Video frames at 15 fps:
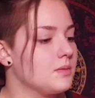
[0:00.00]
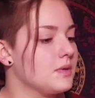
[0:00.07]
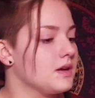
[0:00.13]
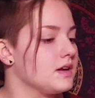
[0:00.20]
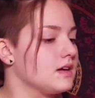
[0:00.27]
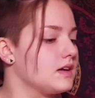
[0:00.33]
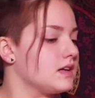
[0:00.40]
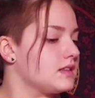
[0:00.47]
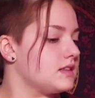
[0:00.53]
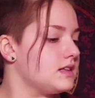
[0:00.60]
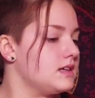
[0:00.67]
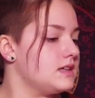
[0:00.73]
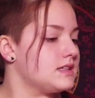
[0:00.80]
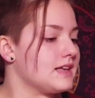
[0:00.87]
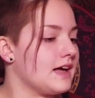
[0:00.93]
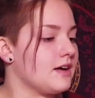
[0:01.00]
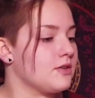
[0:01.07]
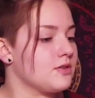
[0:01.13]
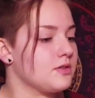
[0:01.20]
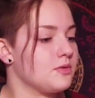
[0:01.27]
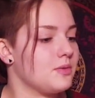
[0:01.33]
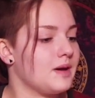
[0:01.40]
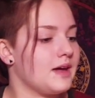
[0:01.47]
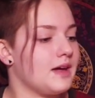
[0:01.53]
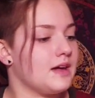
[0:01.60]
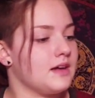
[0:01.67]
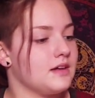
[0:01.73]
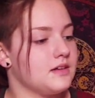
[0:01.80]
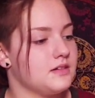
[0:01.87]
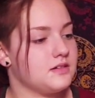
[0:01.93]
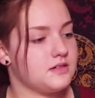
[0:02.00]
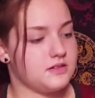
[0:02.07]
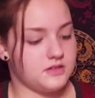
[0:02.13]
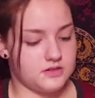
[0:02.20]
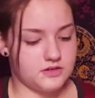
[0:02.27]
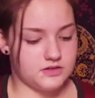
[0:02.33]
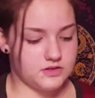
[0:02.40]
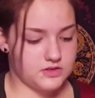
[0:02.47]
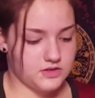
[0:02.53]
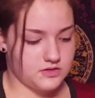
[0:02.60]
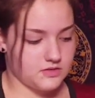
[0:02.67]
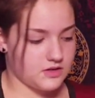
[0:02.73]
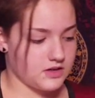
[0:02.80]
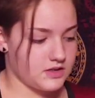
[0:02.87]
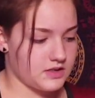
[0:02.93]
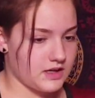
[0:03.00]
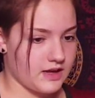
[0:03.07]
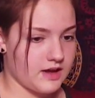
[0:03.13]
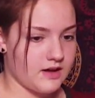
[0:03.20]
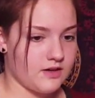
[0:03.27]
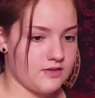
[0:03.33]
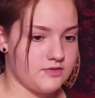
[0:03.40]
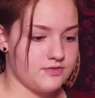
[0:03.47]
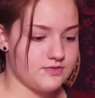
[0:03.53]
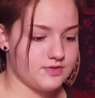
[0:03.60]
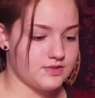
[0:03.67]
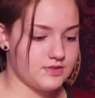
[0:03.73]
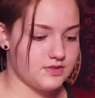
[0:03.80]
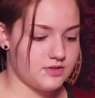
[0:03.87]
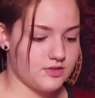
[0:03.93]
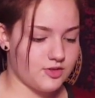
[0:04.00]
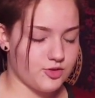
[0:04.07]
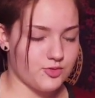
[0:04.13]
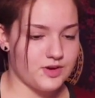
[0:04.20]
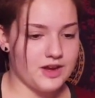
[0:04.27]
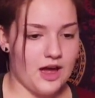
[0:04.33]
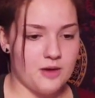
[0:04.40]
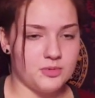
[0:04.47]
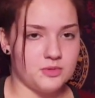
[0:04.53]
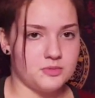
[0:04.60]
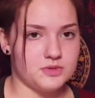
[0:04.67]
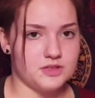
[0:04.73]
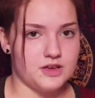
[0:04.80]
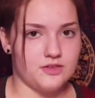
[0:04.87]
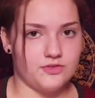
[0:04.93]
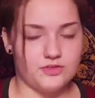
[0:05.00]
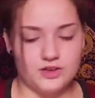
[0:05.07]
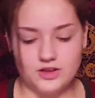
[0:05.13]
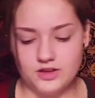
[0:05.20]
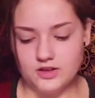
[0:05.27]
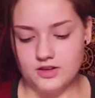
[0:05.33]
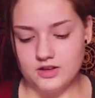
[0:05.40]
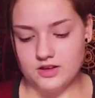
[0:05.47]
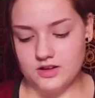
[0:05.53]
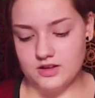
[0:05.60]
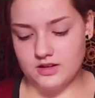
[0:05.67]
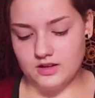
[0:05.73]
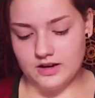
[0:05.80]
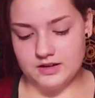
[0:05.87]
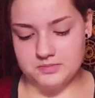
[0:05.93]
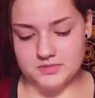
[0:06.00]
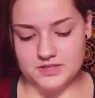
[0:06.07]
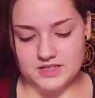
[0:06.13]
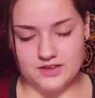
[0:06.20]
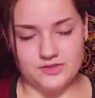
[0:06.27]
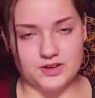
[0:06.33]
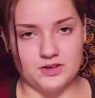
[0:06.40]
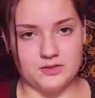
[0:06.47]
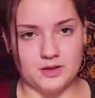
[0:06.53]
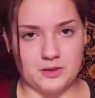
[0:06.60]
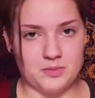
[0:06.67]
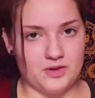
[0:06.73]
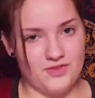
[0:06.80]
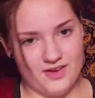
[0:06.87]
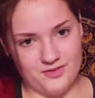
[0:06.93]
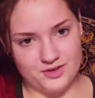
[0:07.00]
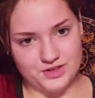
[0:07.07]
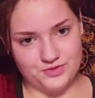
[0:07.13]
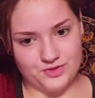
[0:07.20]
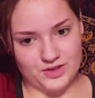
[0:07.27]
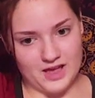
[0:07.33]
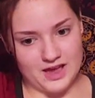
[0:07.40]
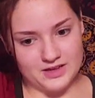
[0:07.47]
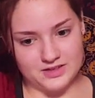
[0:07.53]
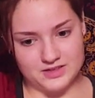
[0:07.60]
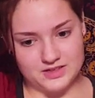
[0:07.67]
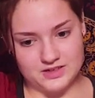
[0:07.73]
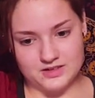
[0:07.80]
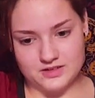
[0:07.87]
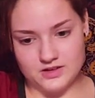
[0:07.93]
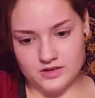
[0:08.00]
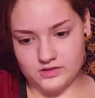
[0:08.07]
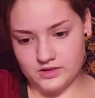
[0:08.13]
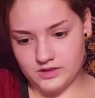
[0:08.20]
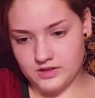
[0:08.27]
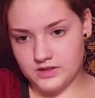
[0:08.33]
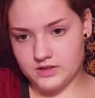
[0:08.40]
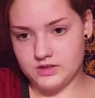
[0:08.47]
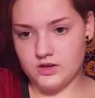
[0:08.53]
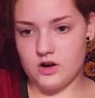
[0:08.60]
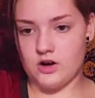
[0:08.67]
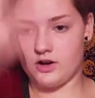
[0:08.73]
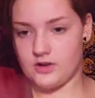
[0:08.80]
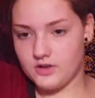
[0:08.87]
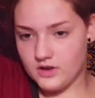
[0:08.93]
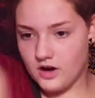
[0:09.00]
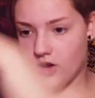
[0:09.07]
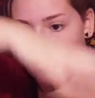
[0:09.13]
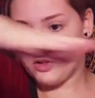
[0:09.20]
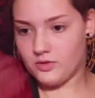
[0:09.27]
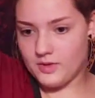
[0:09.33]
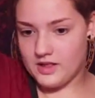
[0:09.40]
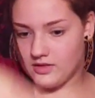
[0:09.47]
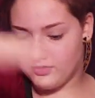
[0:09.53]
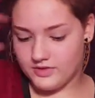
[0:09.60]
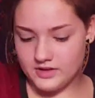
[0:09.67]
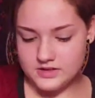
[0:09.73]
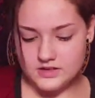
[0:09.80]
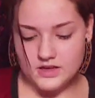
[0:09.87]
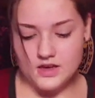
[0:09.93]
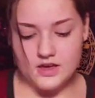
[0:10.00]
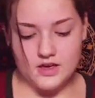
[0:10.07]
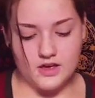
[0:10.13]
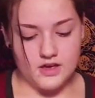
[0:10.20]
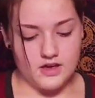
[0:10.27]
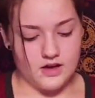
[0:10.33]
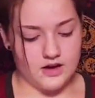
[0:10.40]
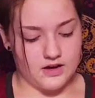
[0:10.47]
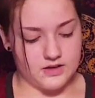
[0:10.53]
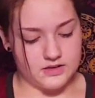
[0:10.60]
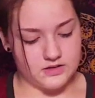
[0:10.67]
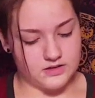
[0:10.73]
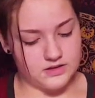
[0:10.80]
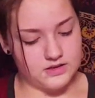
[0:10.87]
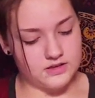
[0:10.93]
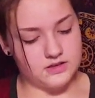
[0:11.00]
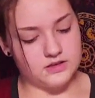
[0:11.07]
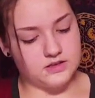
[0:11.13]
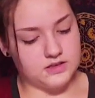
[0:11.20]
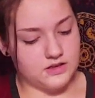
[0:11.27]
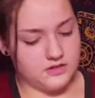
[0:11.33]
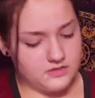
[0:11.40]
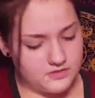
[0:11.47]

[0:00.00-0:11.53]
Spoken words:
gonna get these out of the way because I have 3 albums left. I'm saving like my favorites for last. Not that these aren't all irrelevant. So this is